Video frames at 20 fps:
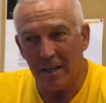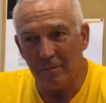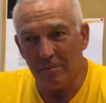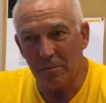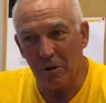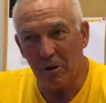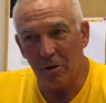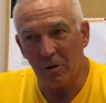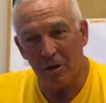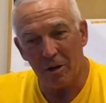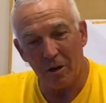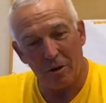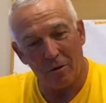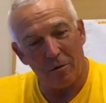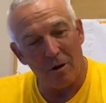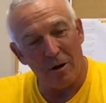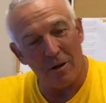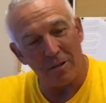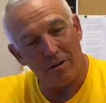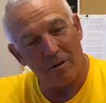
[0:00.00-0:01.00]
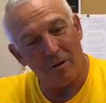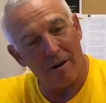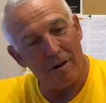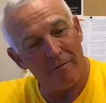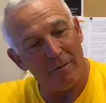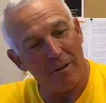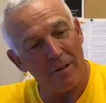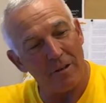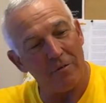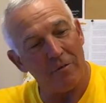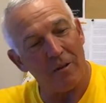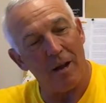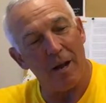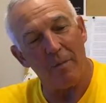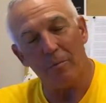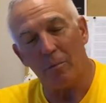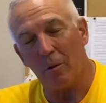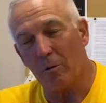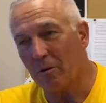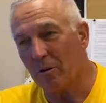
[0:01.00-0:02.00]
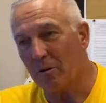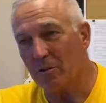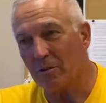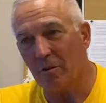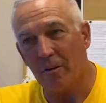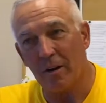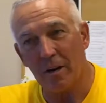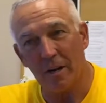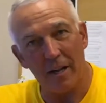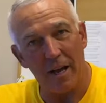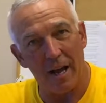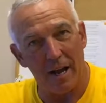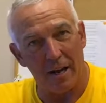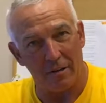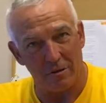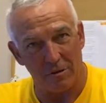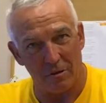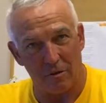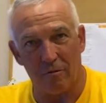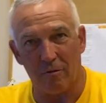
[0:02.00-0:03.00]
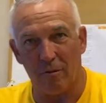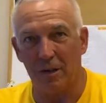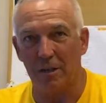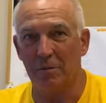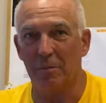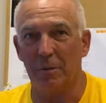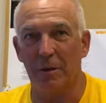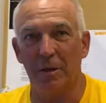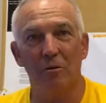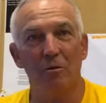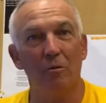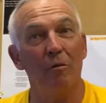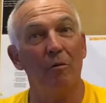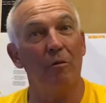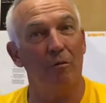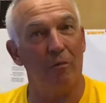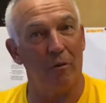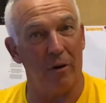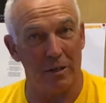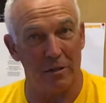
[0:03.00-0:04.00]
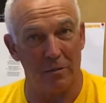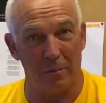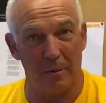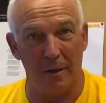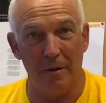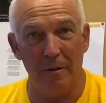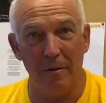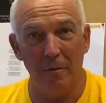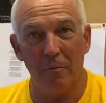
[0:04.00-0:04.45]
you look across our offensive line, both our starting tackles are freshmen, true freshmen.